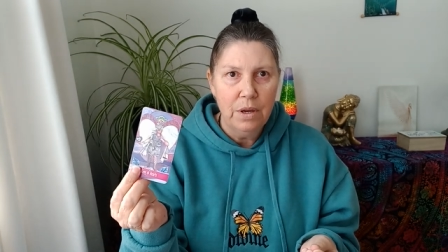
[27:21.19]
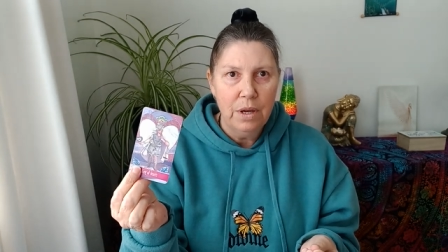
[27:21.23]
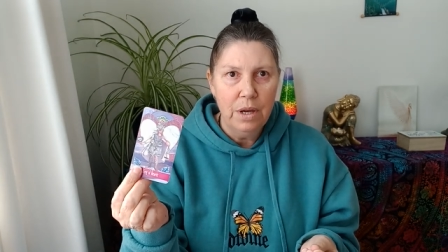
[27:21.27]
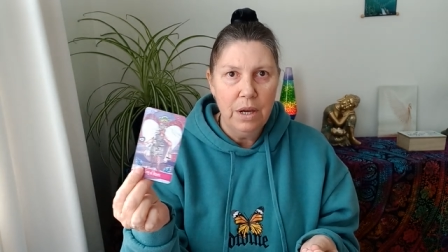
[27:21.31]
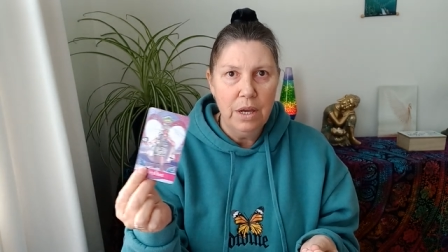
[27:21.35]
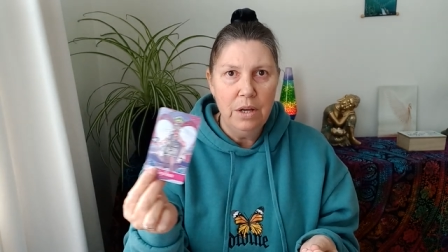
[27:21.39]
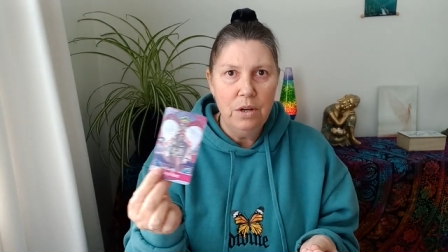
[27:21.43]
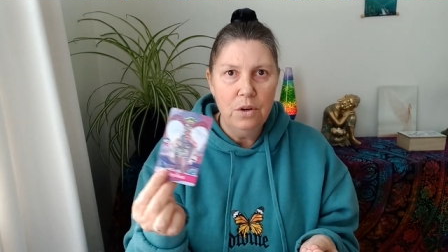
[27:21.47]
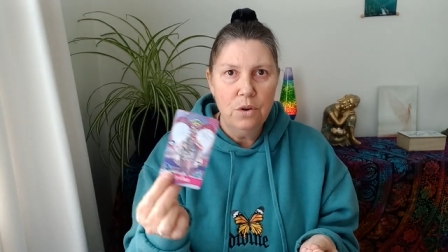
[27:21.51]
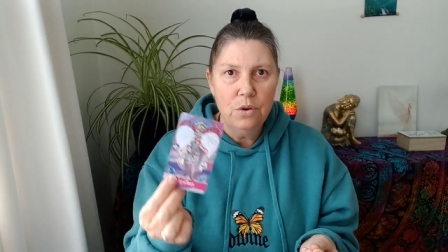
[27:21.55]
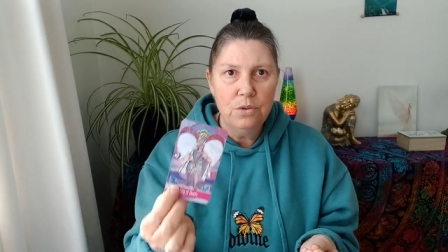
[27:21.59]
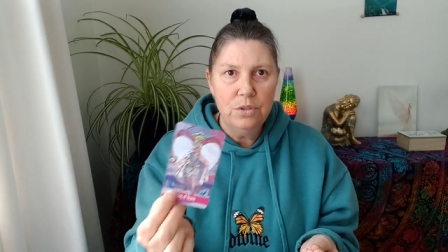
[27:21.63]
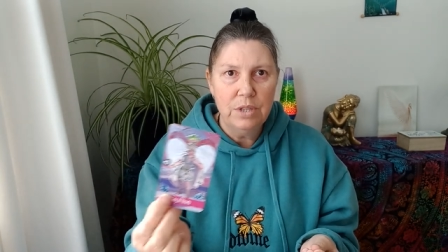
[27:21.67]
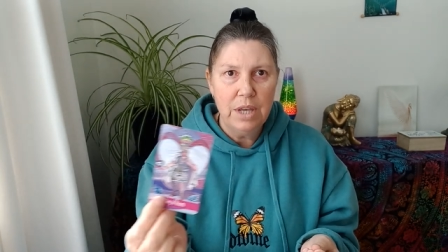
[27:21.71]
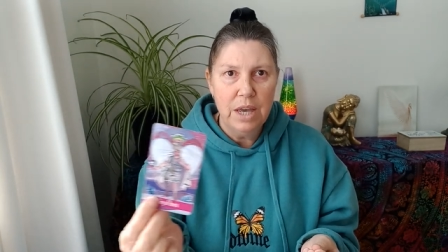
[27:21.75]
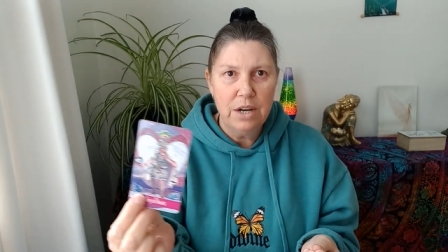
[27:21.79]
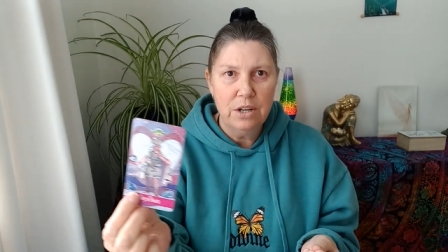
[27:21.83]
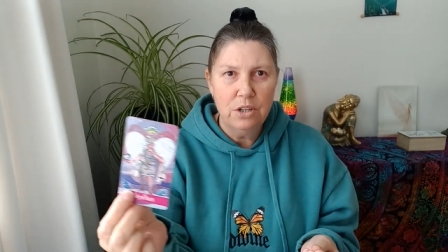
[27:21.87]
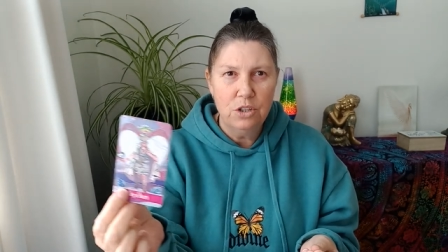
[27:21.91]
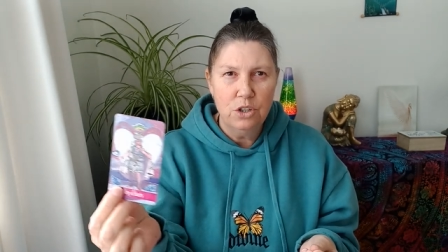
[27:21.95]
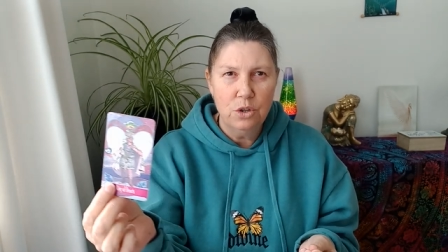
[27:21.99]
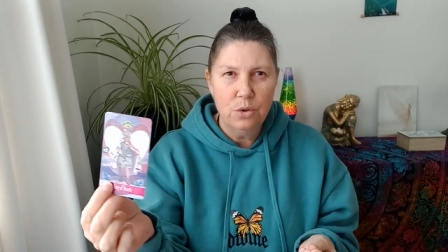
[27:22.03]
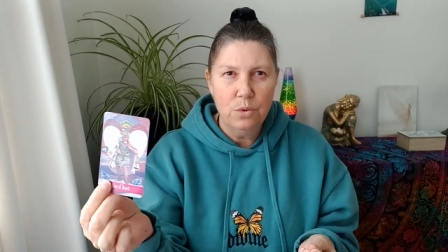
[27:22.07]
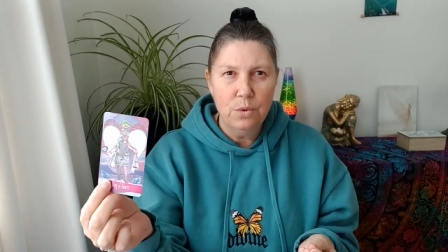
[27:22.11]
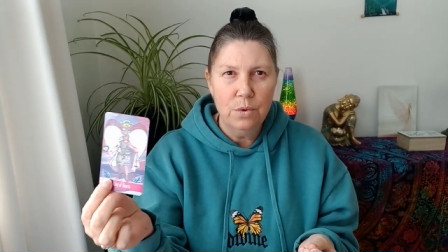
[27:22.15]
He knows how
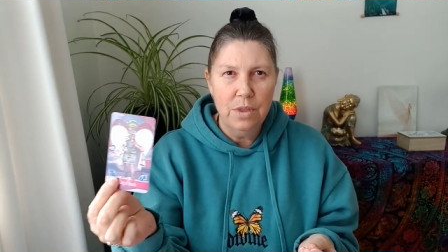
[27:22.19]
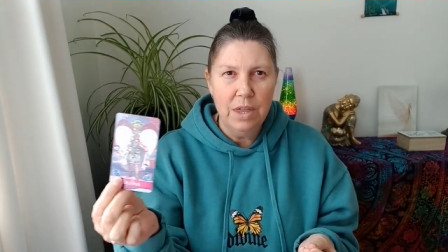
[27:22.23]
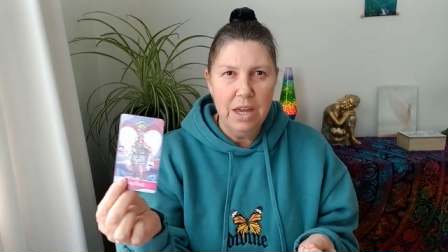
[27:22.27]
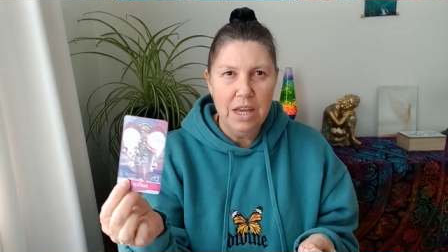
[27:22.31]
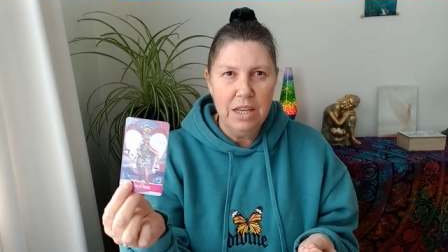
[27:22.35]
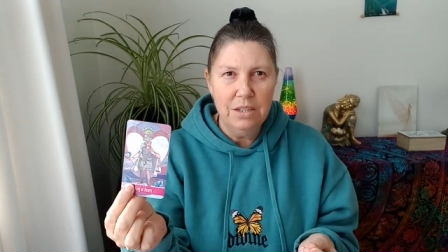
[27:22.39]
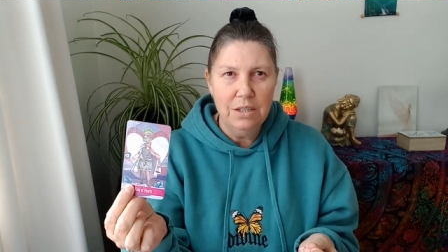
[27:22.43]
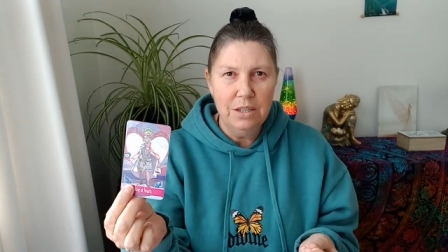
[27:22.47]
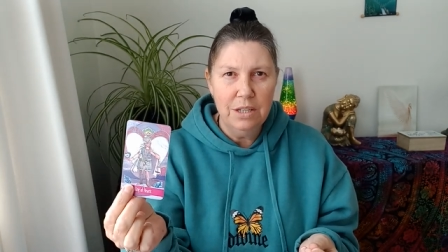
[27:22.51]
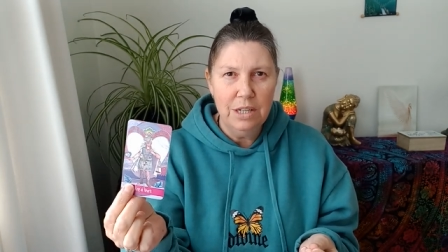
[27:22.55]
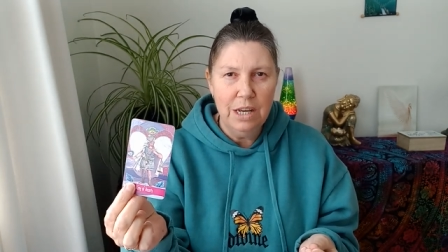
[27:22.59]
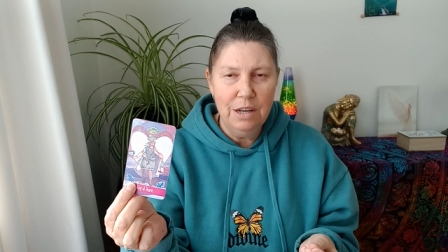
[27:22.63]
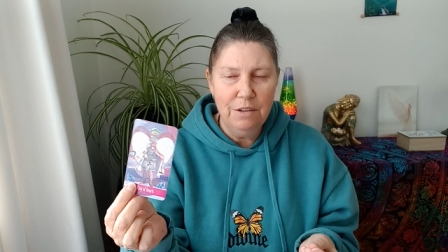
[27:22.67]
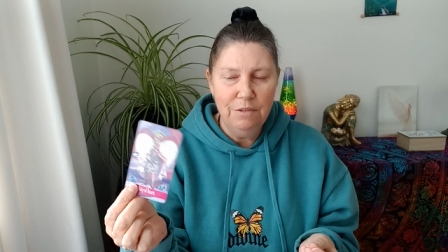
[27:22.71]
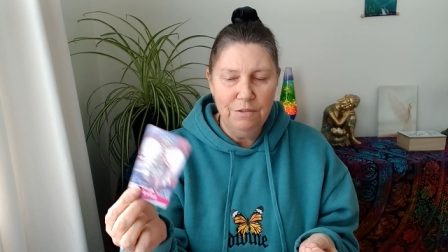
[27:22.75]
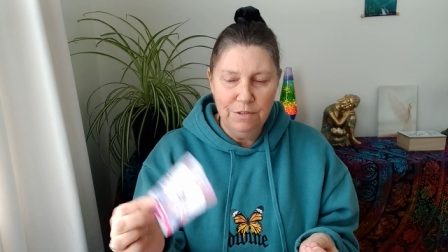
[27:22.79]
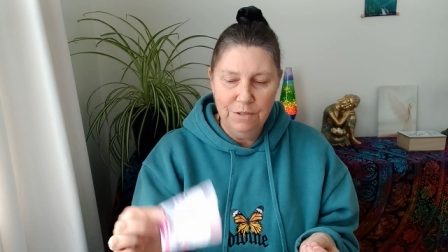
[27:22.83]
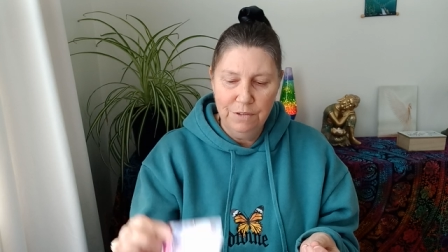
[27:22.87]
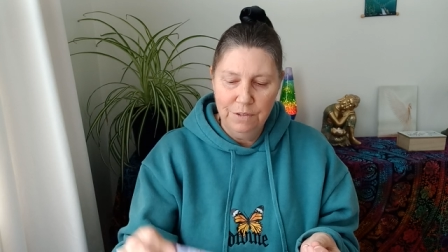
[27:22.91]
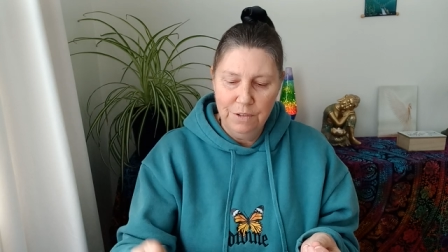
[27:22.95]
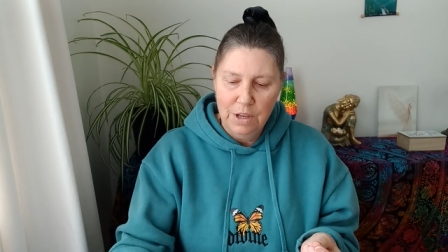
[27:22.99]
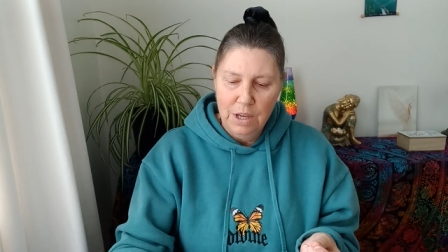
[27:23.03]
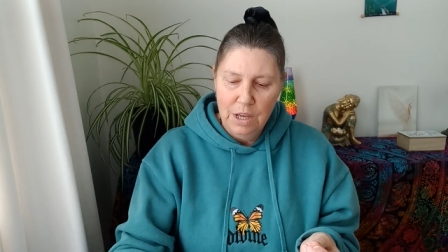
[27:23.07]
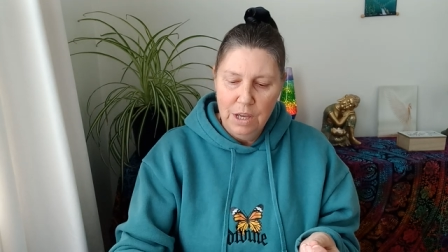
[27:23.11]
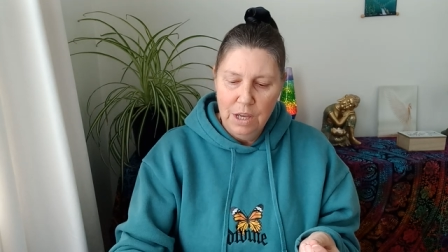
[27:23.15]
to do all that stuff.
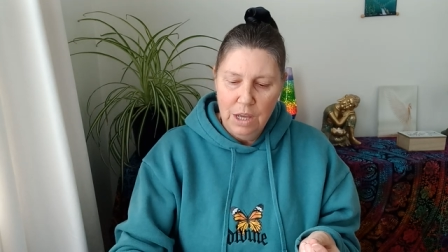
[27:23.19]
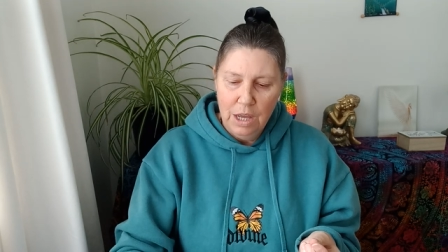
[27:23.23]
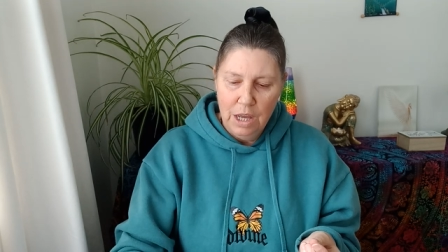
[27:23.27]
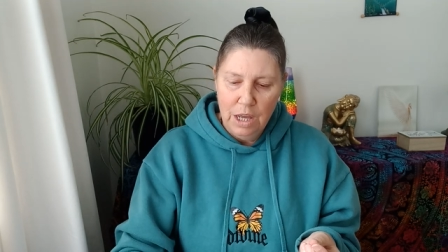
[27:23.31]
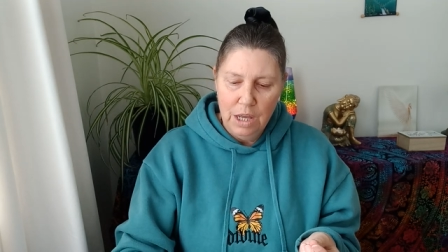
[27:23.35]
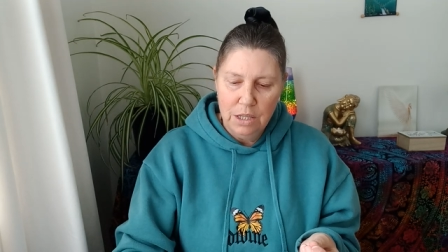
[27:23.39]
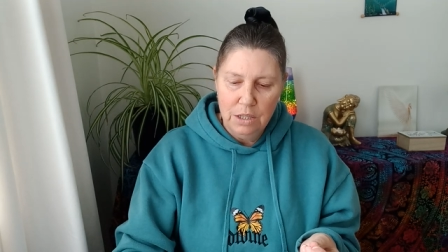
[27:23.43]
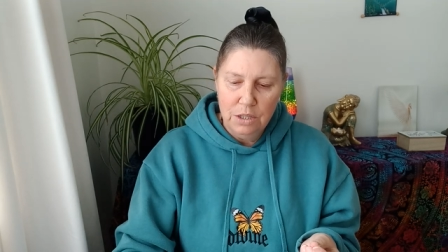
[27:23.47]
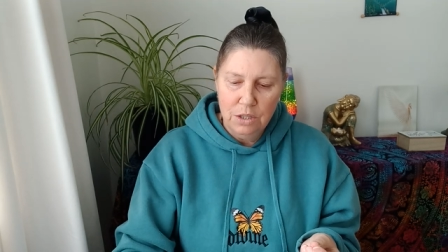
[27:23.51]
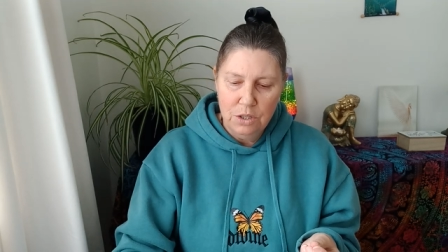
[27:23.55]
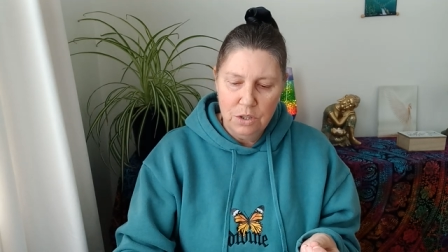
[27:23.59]
And